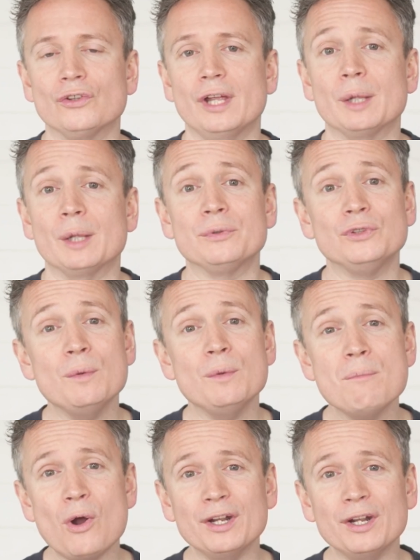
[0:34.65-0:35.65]
helps you
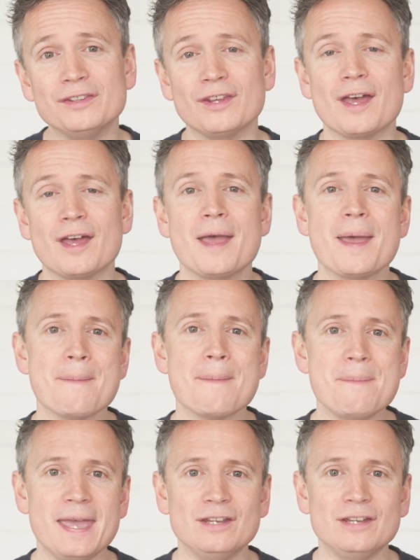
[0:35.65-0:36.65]
monitor,
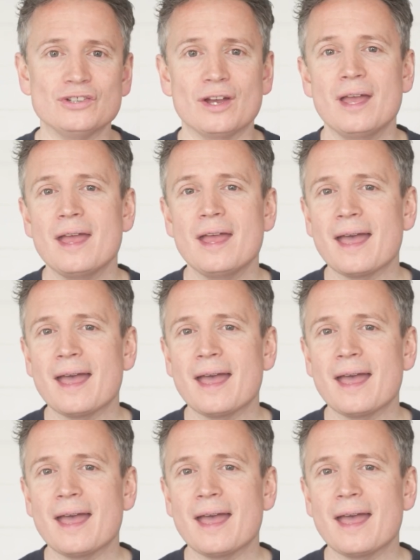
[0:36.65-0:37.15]
measure,